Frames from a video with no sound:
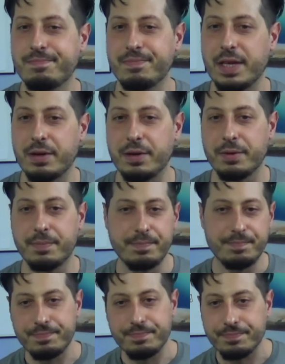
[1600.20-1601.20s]
I don't know.
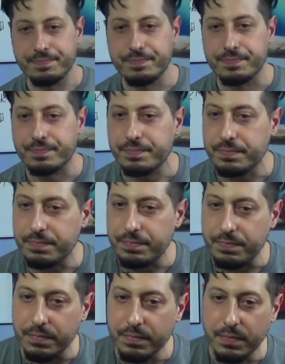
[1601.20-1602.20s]

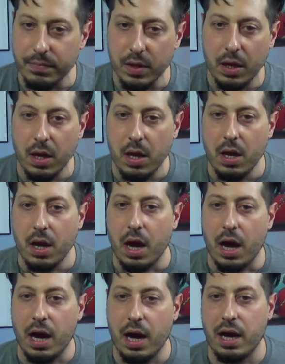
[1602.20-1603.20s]
Right.
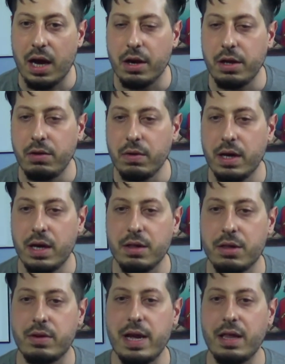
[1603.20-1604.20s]
Are you,
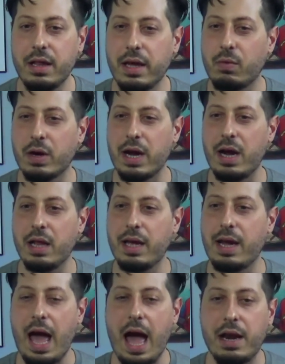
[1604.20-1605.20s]
so now that like we're kind of
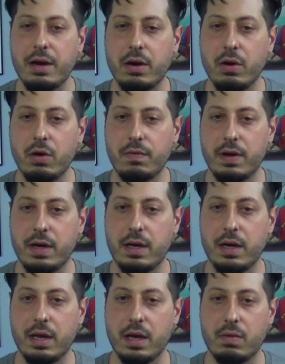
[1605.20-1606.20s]
like out of COVID
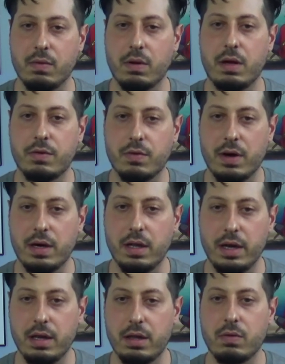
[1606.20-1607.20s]
and like we're all trying to
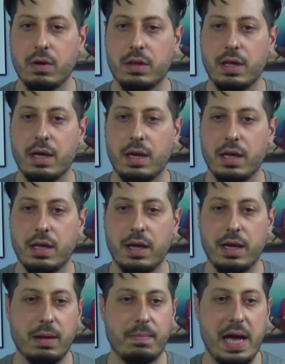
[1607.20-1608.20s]
like do our thing and
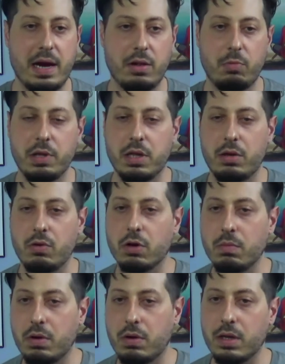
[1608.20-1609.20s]
like get back a little bit to
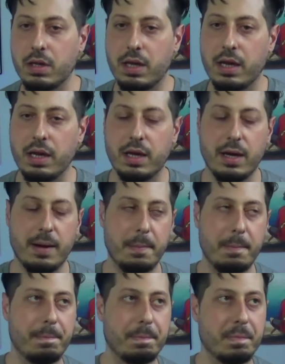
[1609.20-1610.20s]
normal and like,
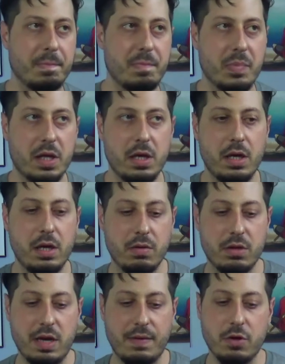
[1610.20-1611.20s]
you know,
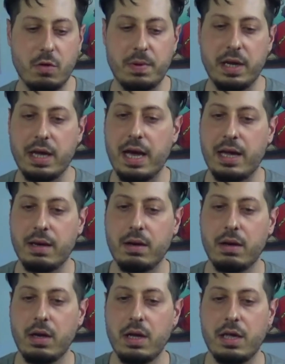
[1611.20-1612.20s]
stuff's open again,
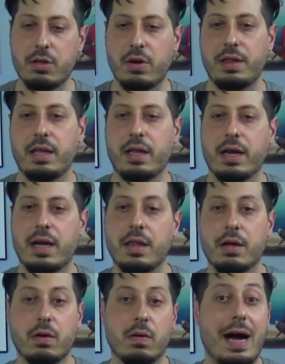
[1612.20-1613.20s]
is there anything like on
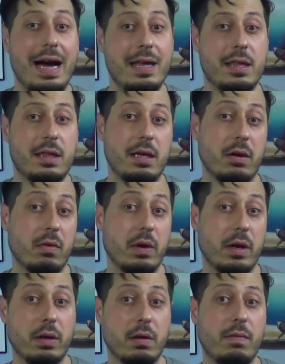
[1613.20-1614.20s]
the horizon that you're
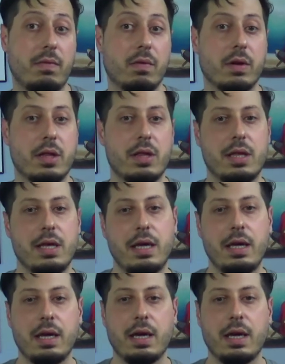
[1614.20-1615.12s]
really looking forward to seeing?